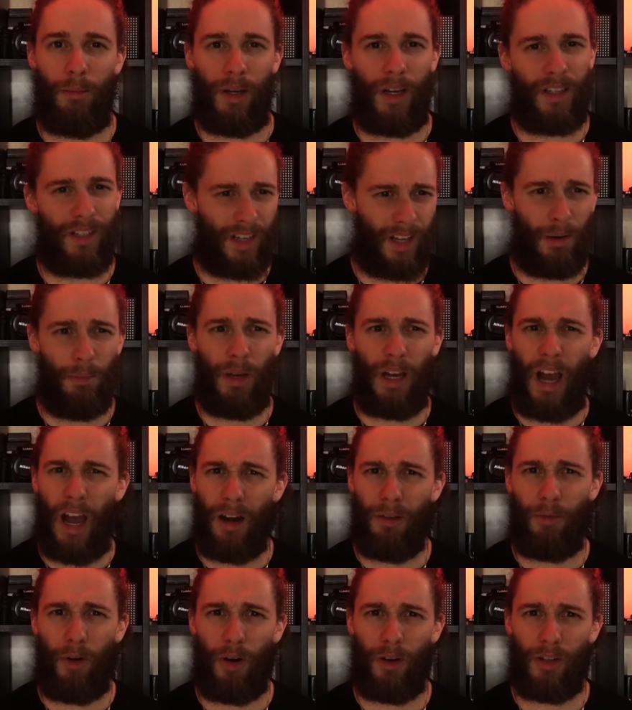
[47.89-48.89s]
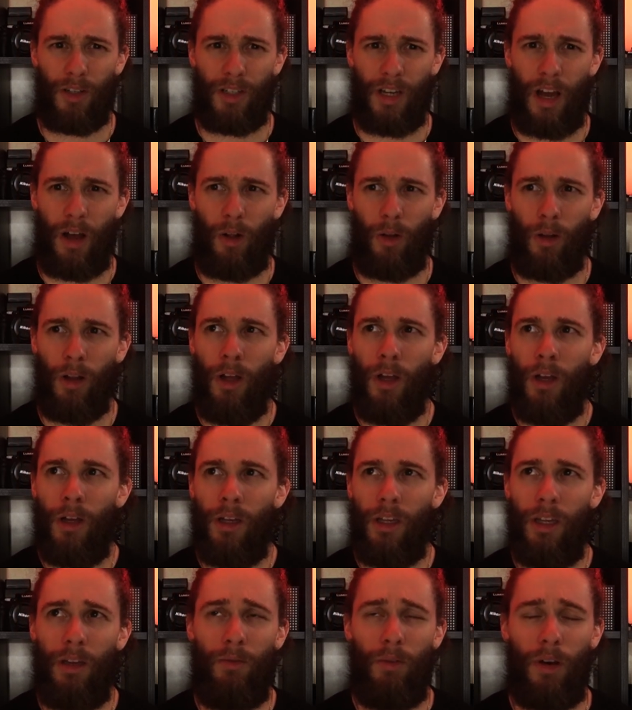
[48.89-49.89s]
Because it can be kind of hard to tell,
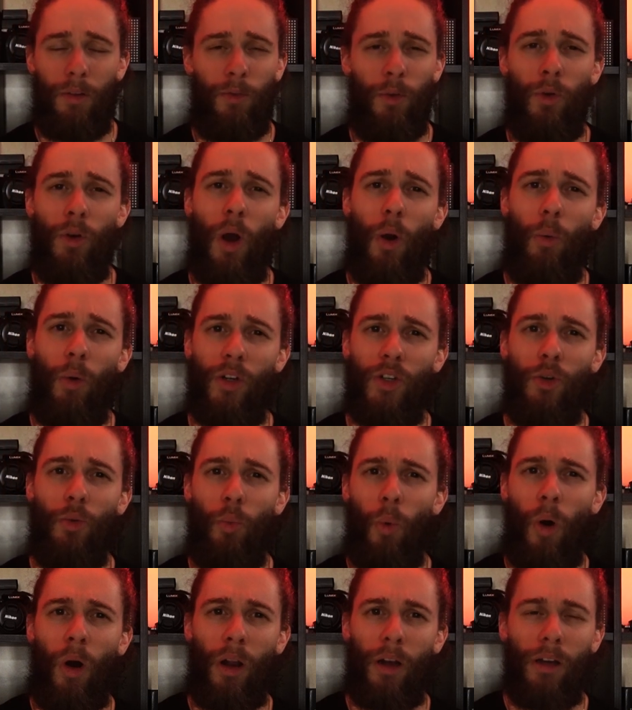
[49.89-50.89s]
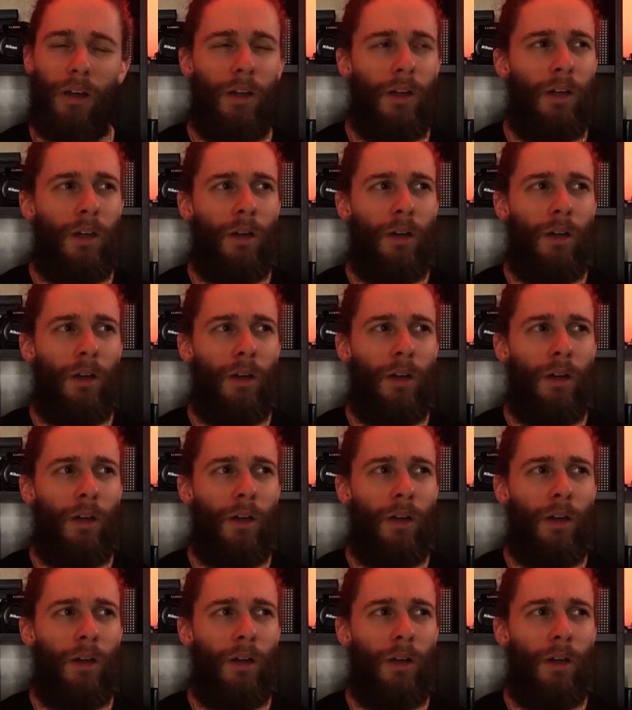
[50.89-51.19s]
even if you know what you want,